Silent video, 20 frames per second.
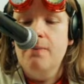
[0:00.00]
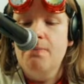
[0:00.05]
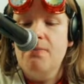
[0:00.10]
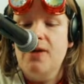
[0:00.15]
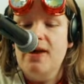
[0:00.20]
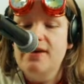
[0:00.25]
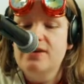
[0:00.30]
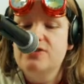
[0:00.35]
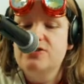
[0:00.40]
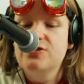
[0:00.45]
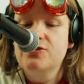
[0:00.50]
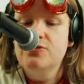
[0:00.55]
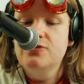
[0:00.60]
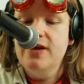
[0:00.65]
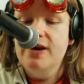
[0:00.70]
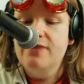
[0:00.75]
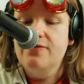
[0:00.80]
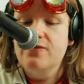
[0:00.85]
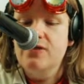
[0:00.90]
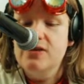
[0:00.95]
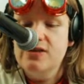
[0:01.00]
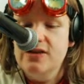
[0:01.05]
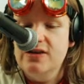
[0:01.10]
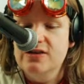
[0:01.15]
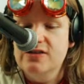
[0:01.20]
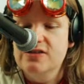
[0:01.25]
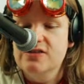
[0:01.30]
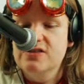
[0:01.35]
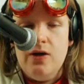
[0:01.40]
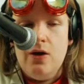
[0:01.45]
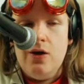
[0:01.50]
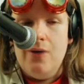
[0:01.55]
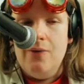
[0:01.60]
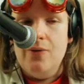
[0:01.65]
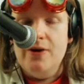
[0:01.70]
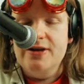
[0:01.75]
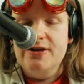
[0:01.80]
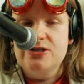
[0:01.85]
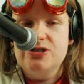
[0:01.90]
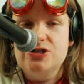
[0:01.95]
player 2 definitely is,
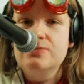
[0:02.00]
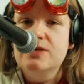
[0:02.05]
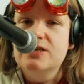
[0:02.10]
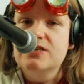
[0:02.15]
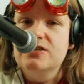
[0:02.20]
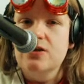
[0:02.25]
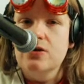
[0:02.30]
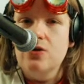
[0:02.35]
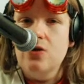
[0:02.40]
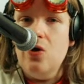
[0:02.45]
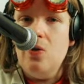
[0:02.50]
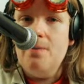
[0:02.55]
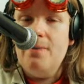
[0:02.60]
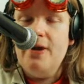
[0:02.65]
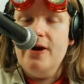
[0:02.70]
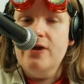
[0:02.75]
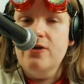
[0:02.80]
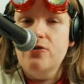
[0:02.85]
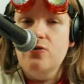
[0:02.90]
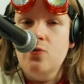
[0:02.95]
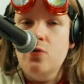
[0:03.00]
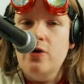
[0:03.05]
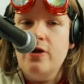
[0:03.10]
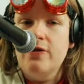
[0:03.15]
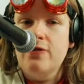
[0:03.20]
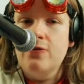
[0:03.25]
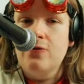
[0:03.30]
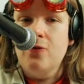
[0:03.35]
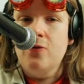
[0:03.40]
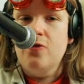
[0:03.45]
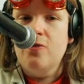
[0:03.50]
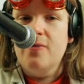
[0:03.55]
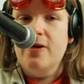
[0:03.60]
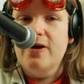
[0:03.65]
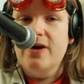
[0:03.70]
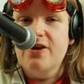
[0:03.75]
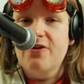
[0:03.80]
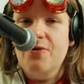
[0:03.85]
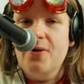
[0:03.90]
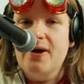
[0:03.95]
which is a lot better than what I thought the My
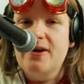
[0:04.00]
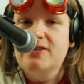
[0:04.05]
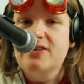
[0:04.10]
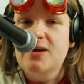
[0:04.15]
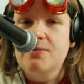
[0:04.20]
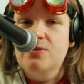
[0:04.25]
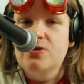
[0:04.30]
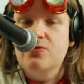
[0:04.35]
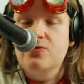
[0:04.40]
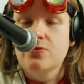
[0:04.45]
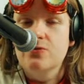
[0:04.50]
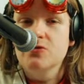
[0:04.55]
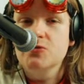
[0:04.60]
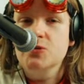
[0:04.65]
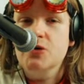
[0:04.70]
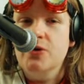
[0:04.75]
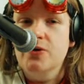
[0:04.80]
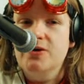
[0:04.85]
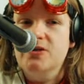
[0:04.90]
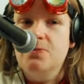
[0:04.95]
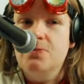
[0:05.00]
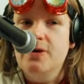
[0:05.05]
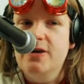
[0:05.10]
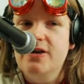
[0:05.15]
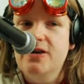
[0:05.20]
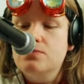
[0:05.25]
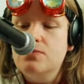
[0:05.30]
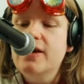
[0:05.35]
Hero Academia rules were going to be.